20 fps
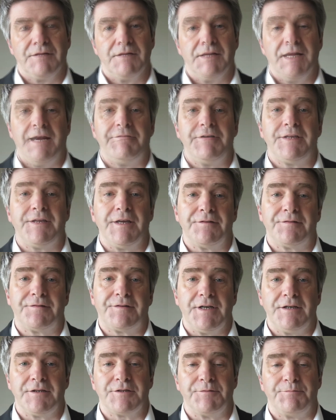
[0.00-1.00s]
Everything's
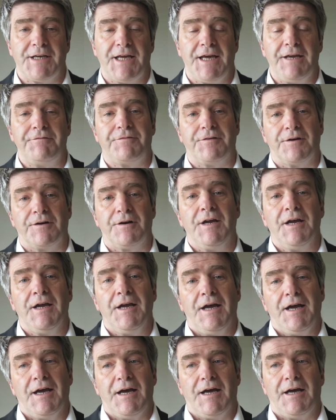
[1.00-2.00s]
still to play for.
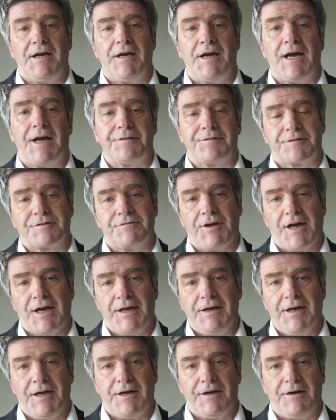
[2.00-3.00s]
Asked
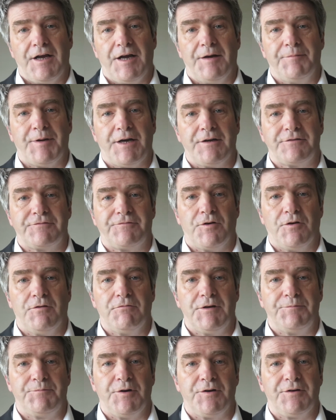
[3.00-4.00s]
Ryanair about
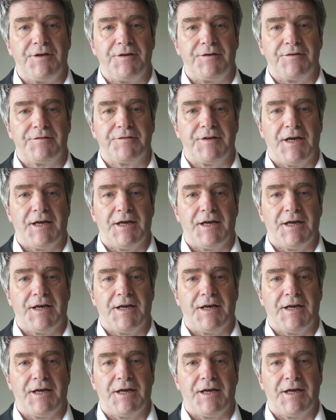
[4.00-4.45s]
forward bookings,